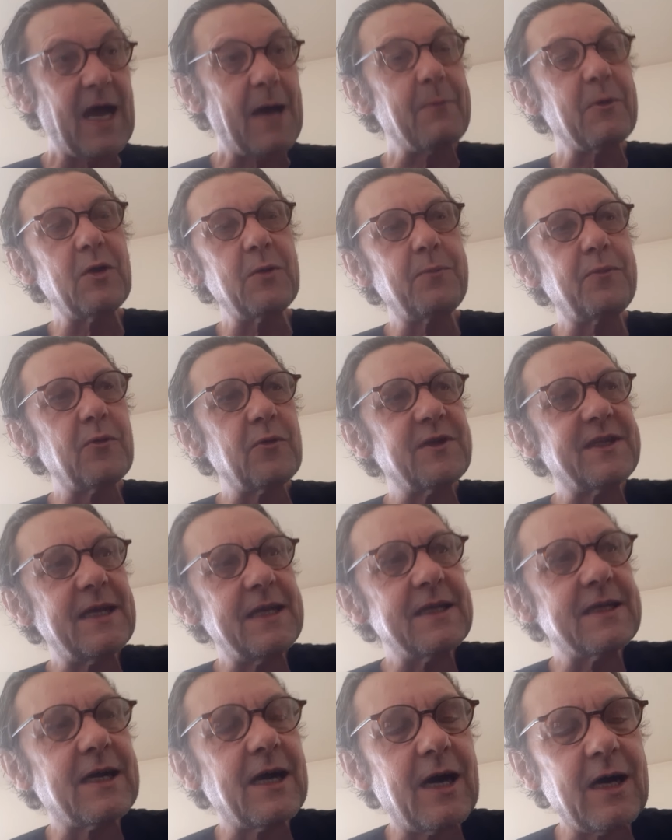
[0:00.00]
I'm going to pull
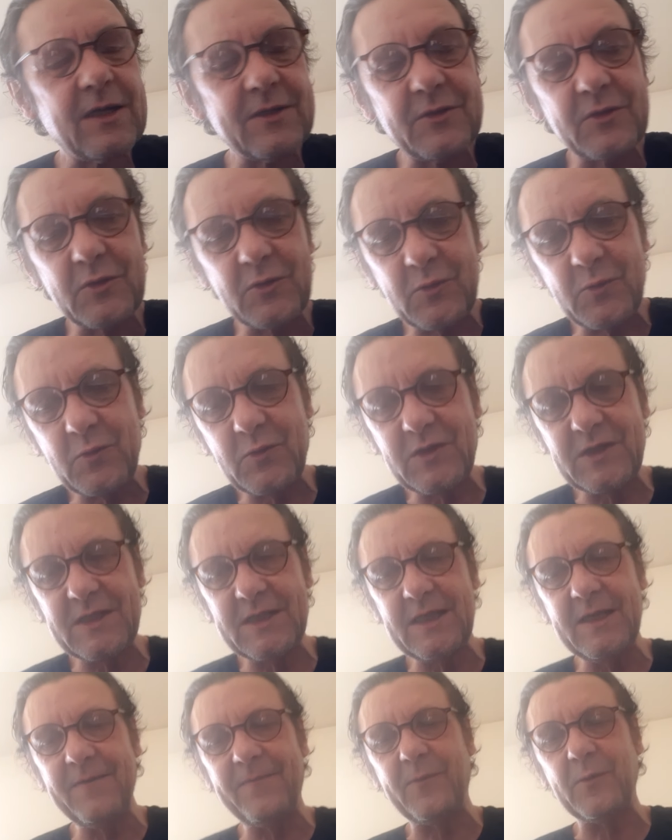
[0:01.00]
10 cards just to
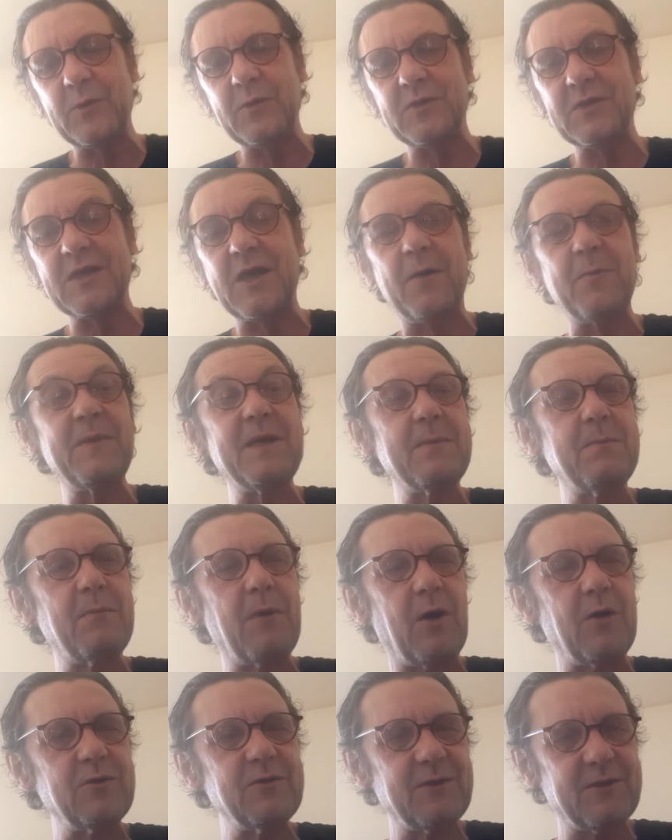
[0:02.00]
see for this coming
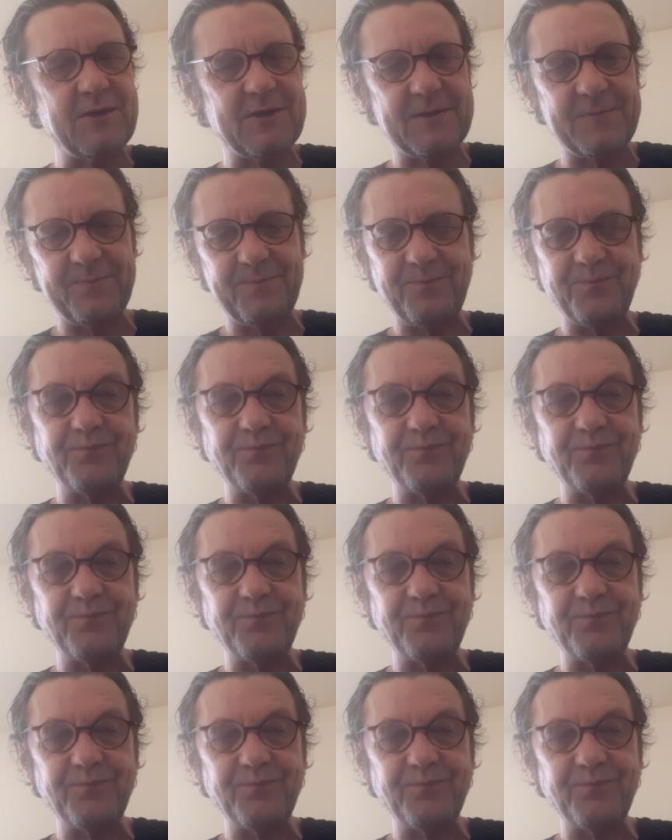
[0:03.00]
months.